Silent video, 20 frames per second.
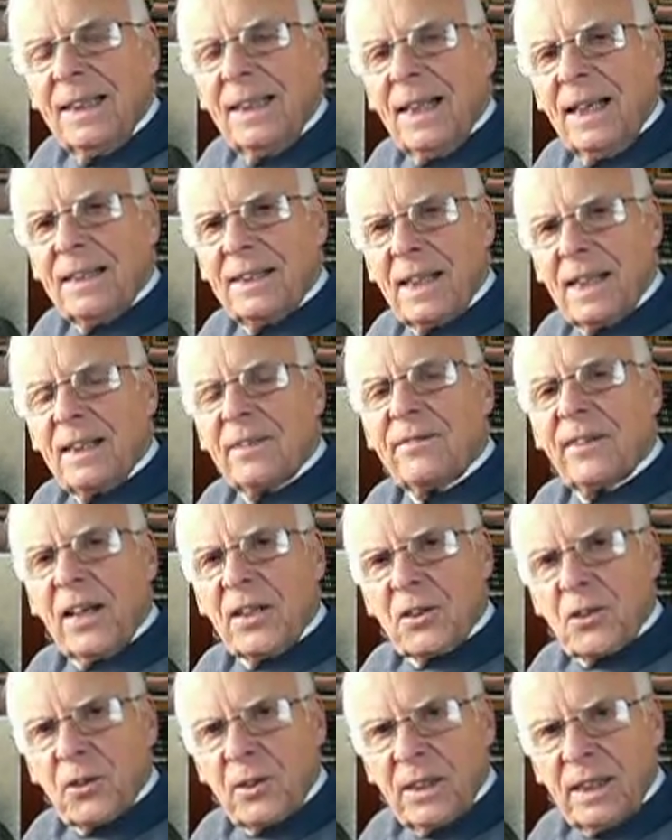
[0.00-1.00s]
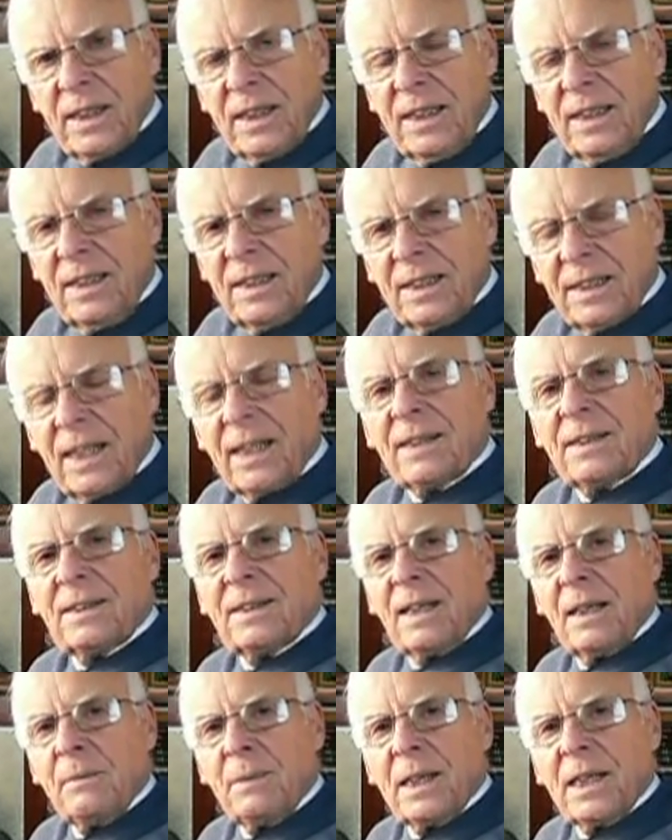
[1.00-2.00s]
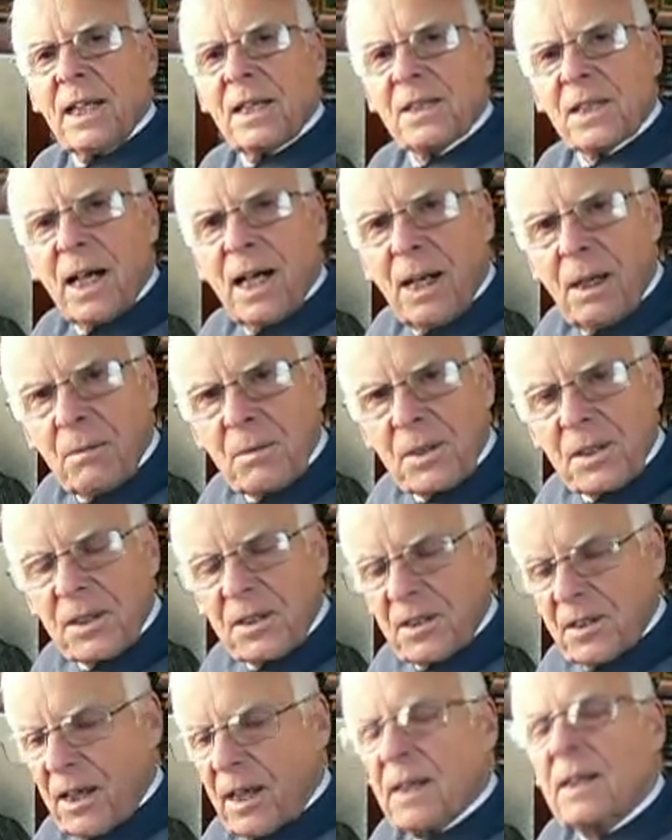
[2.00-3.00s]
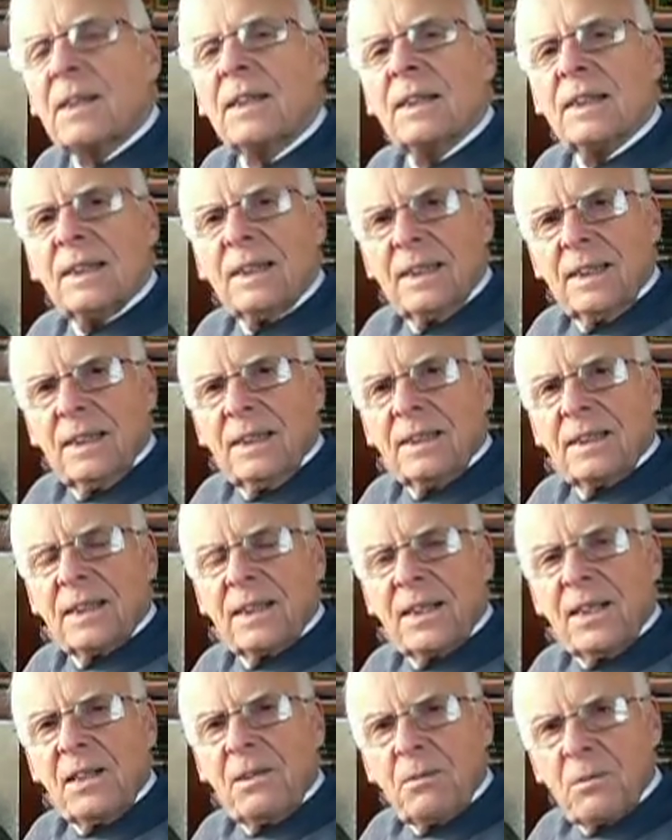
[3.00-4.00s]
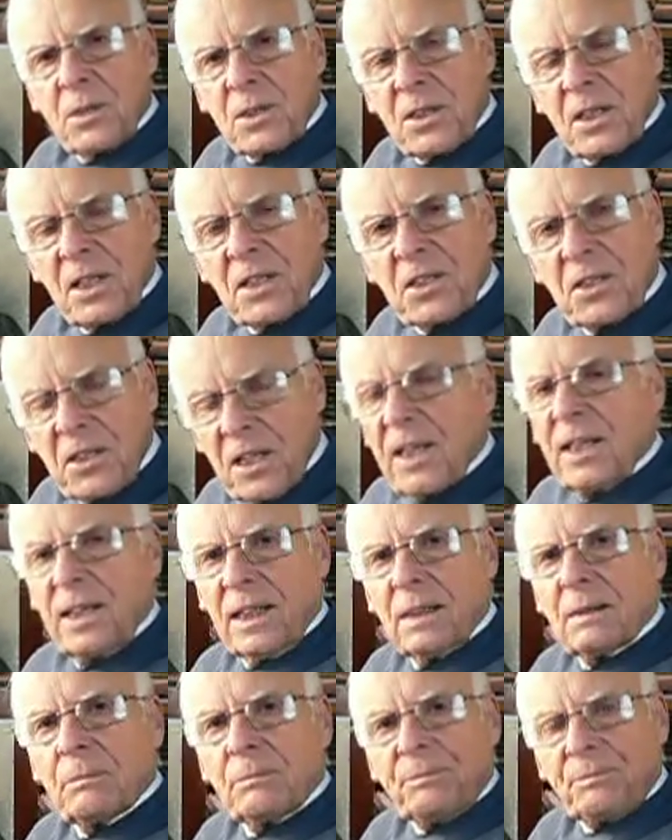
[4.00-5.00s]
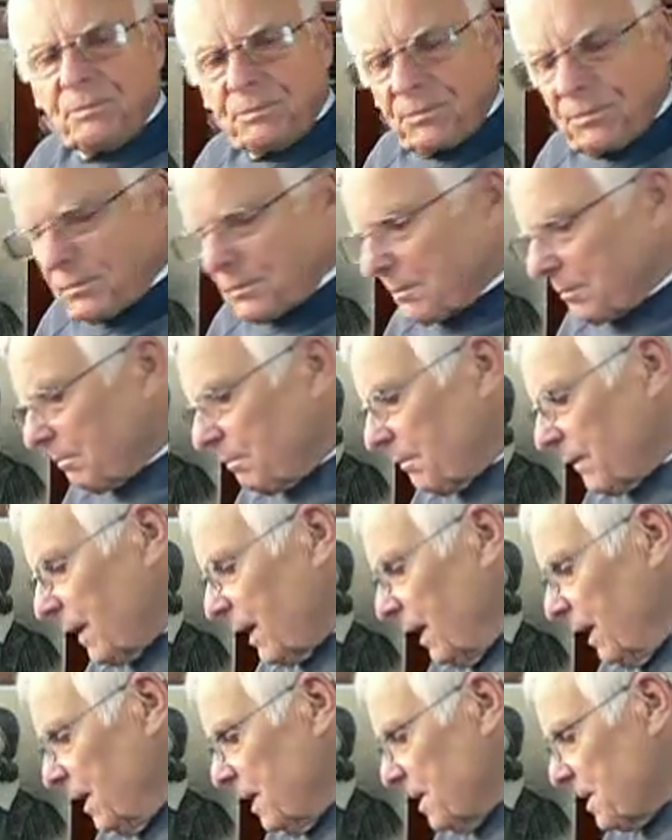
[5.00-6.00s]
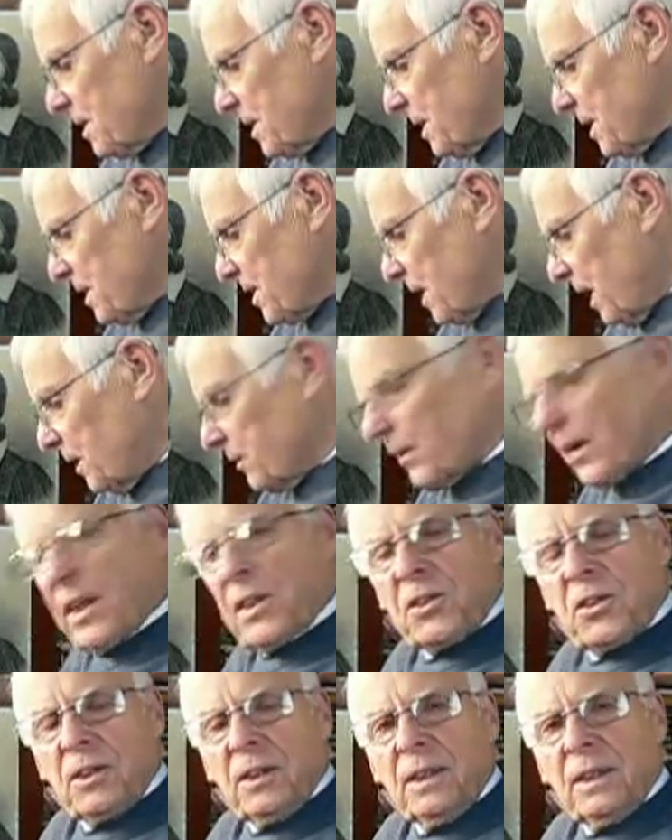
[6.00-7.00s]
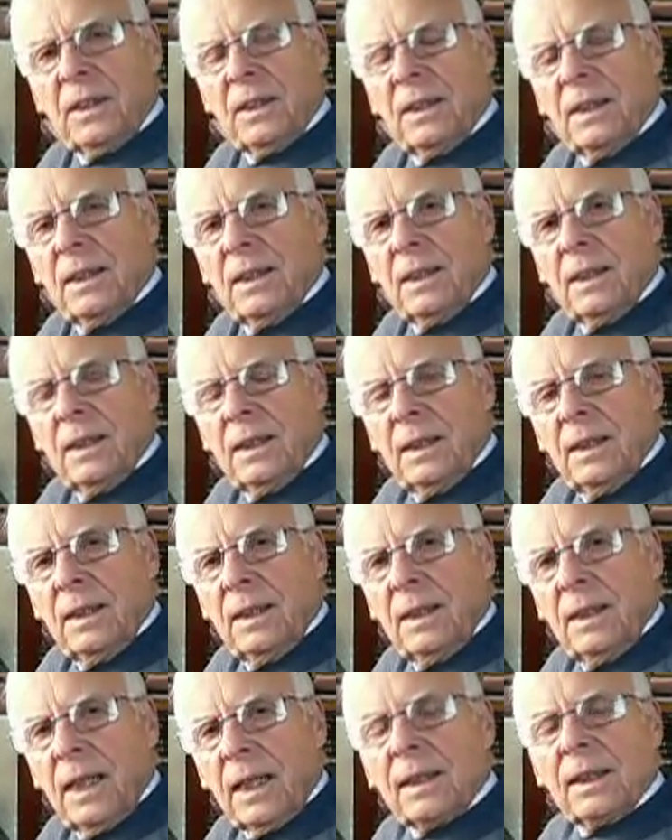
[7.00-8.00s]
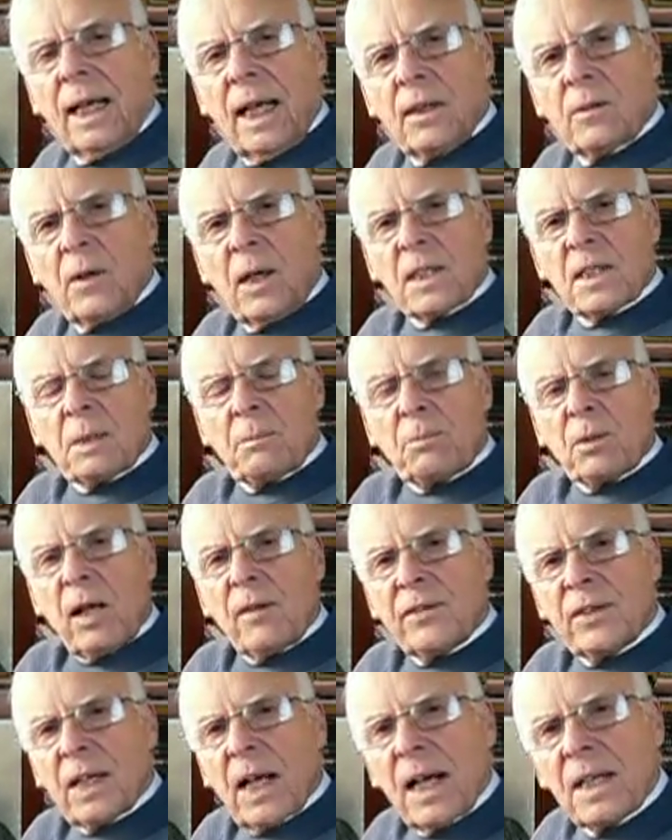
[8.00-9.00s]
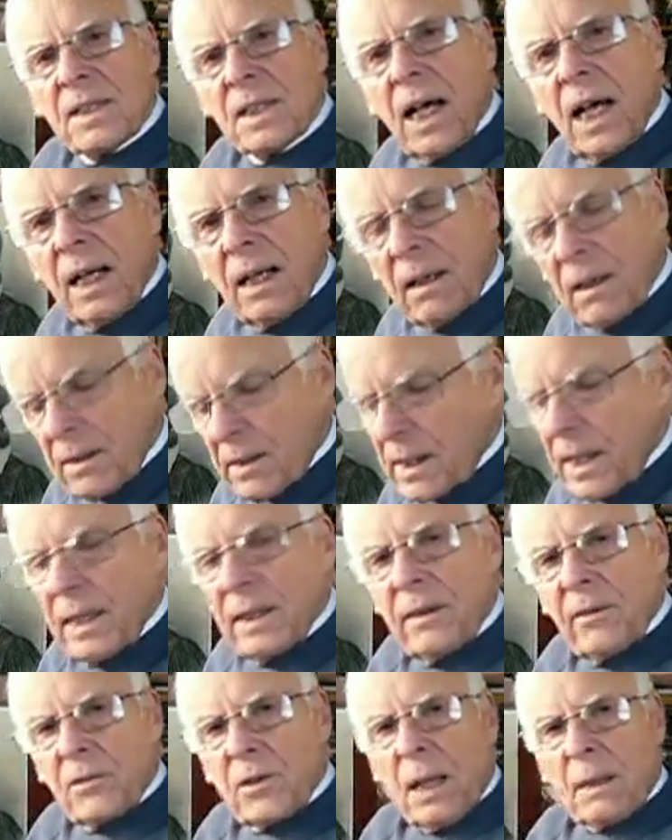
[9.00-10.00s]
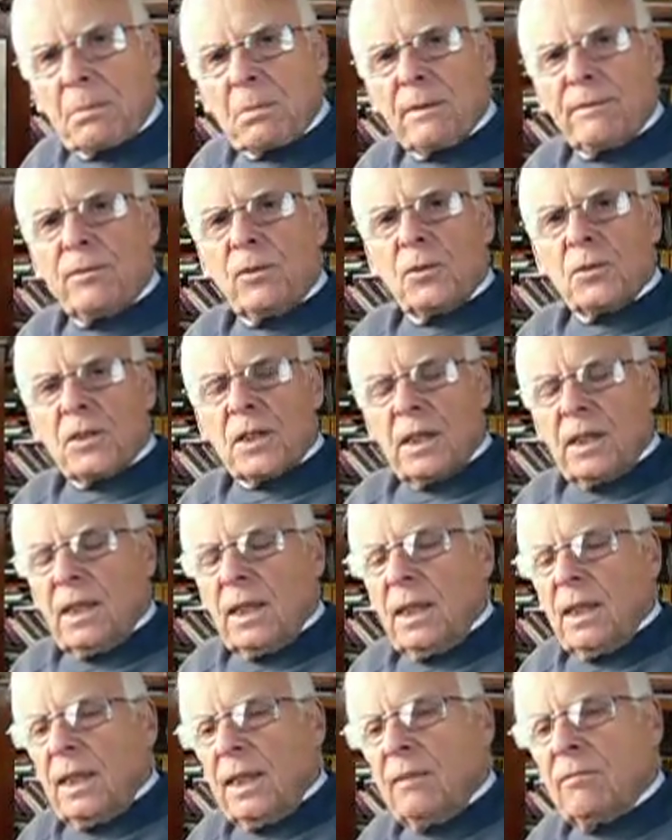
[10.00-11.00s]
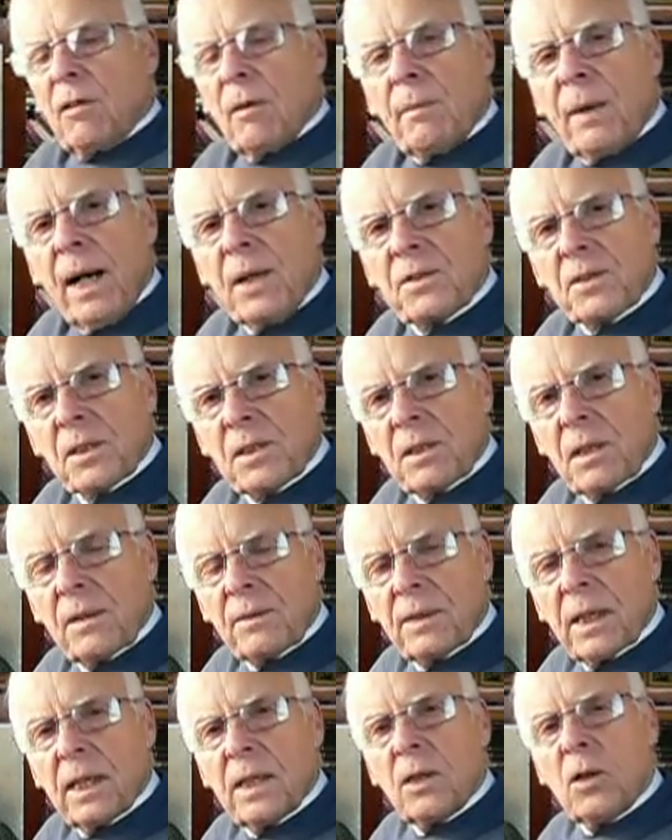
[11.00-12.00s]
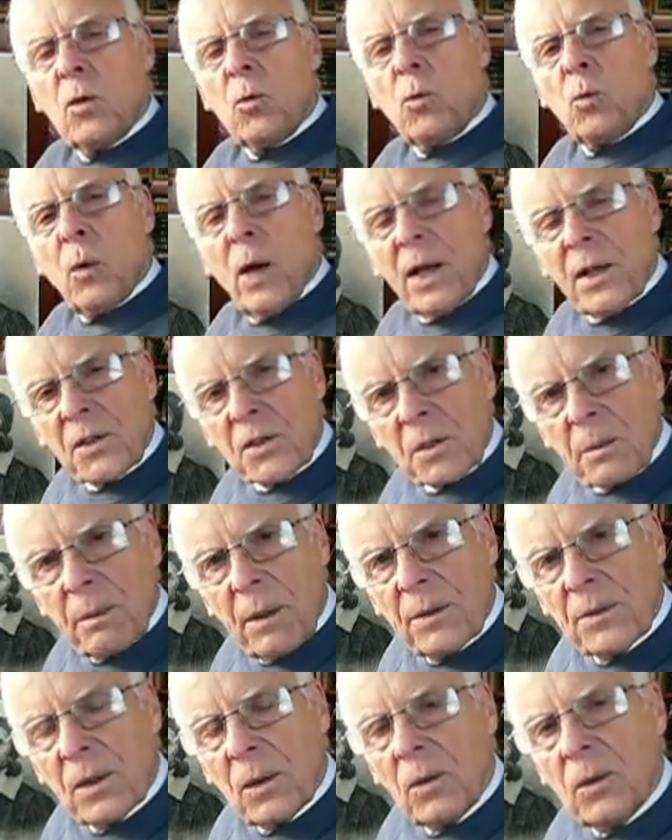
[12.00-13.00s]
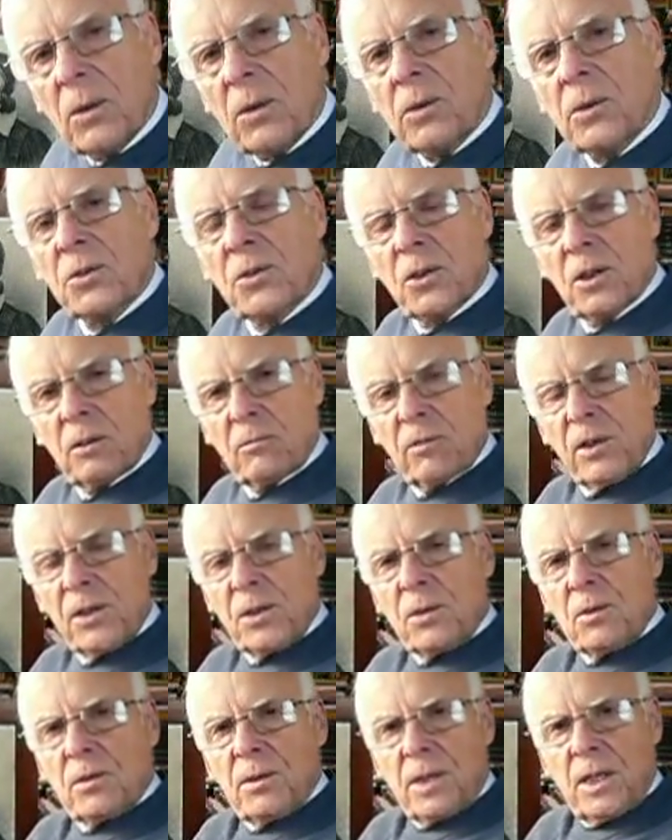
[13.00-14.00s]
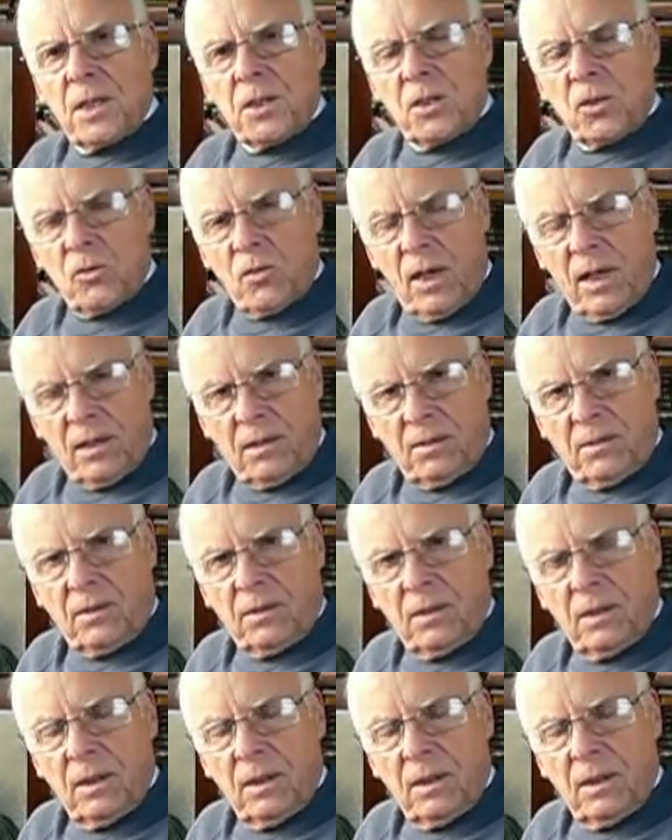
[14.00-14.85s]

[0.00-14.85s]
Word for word: And then eventually he cuddled him in his arms and said, that he was seeing his salvation. And likewise the prophet Isaiah at the end of chapter 40, he reminds us that they who wait upon the Lord shall renew their strength.